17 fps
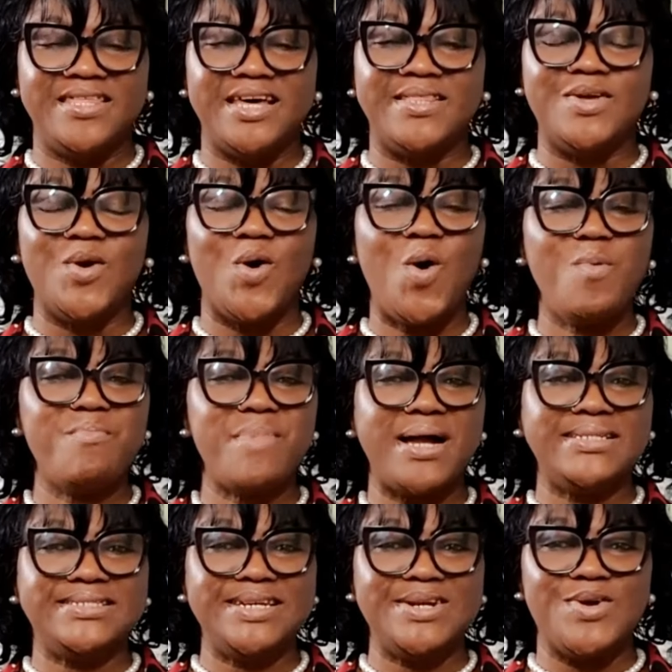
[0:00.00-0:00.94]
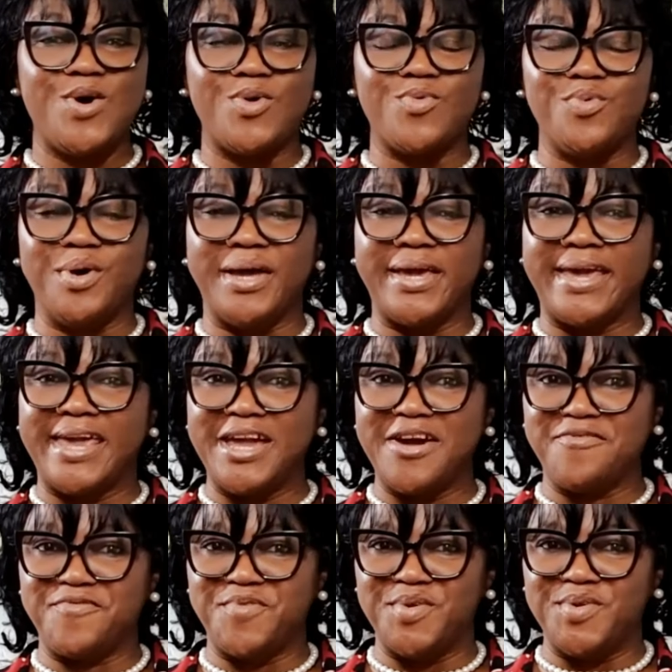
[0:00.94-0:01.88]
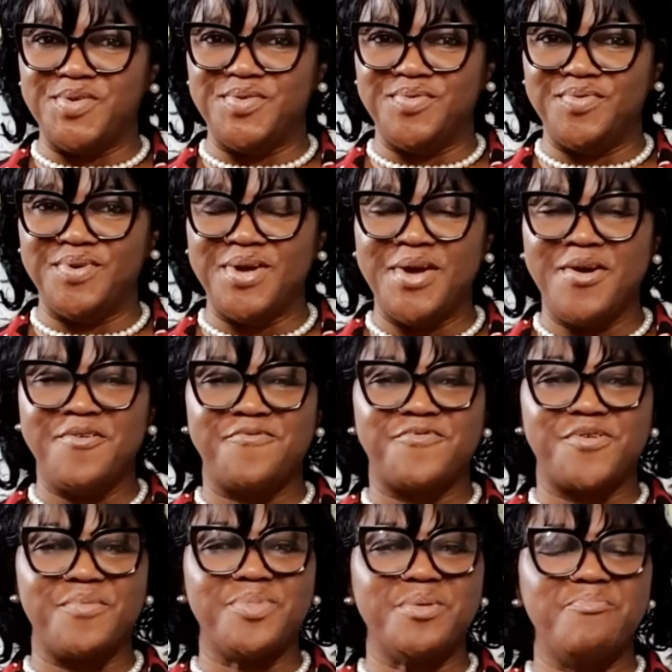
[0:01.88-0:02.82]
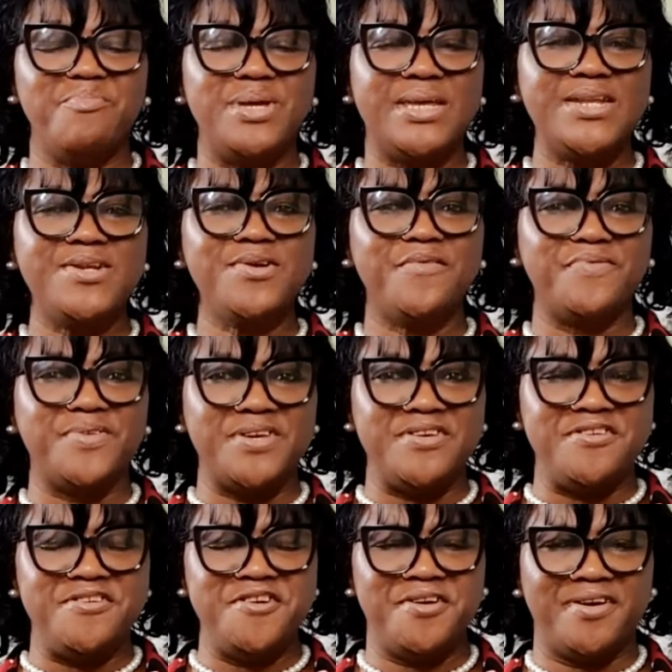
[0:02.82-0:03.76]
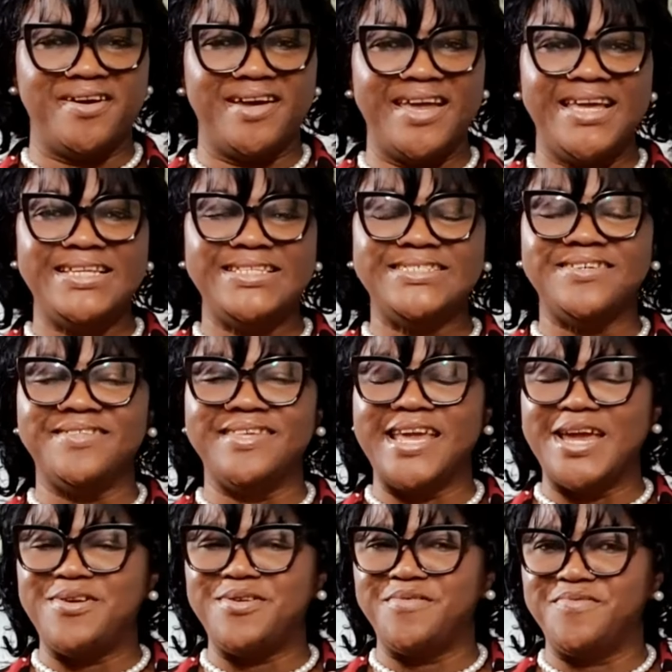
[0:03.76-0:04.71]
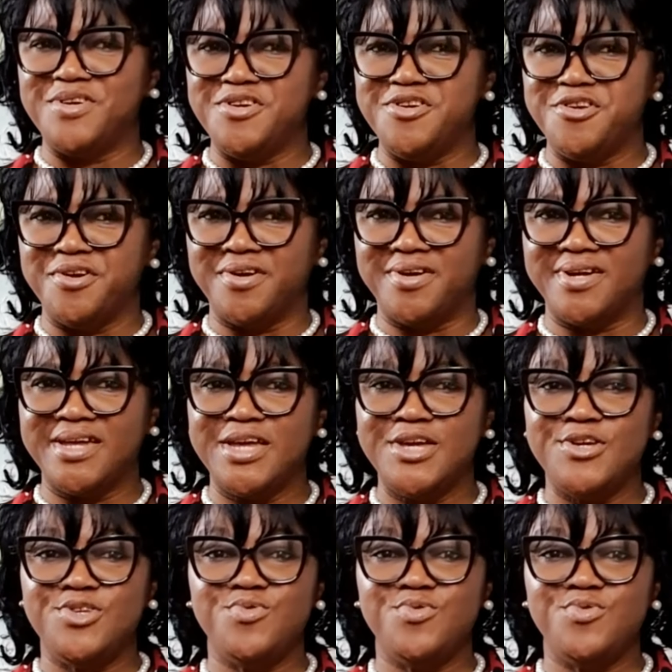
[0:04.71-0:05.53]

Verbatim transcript: that the Almighty God will care for you from the beginning of the year till the end of the year.